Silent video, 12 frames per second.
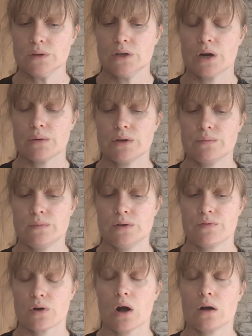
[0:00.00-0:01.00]

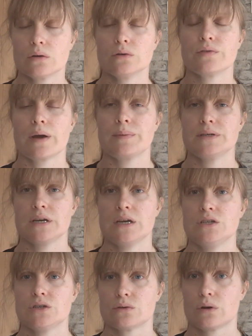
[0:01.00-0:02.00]
you've got a good
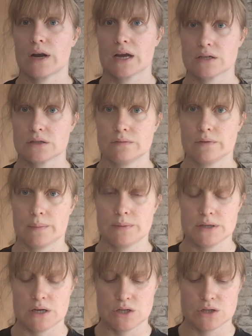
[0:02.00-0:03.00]
reputation or an excellent
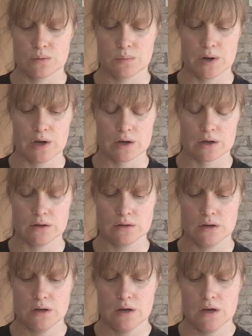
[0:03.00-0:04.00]
reputation at work,
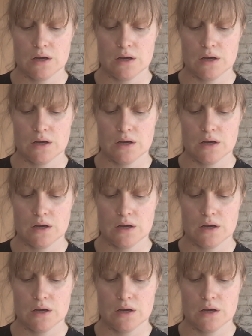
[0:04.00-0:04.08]
and